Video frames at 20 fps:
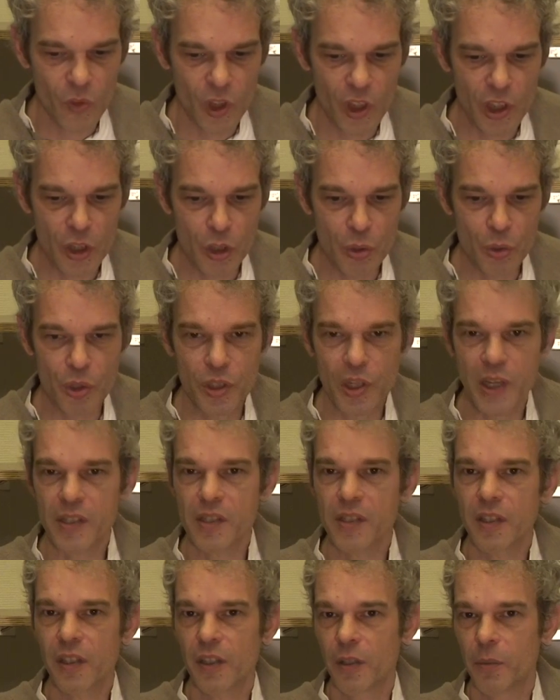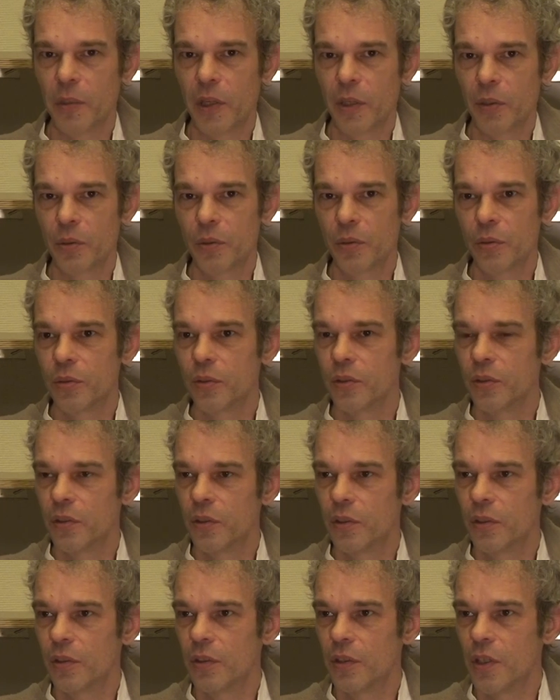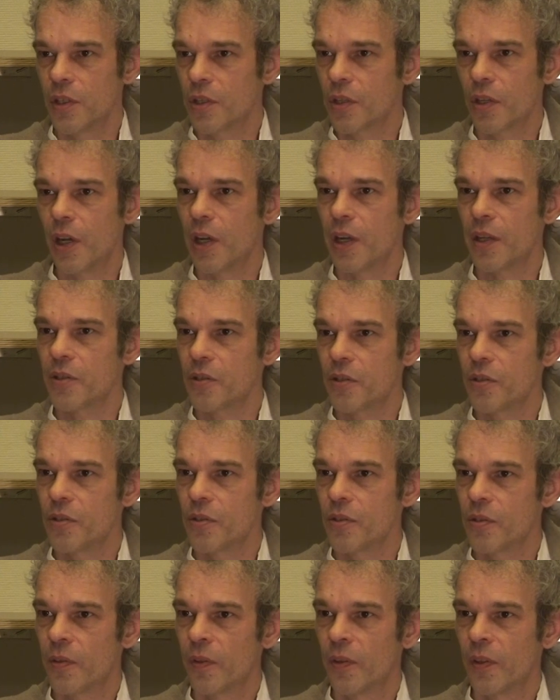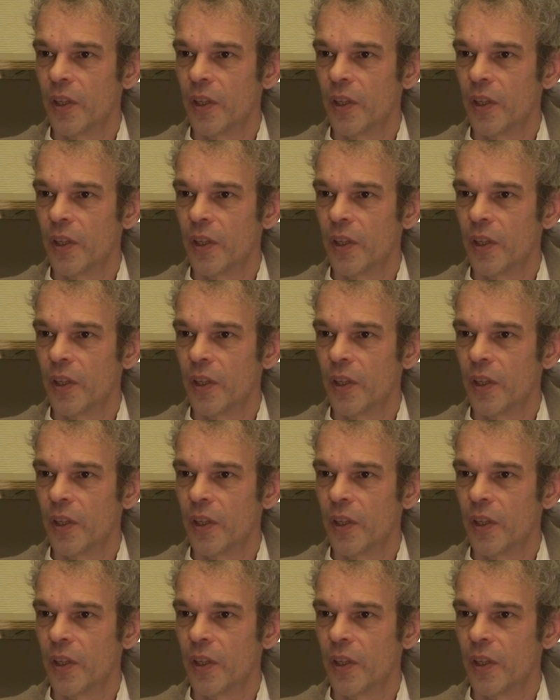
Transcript: enthusiastic about his classes,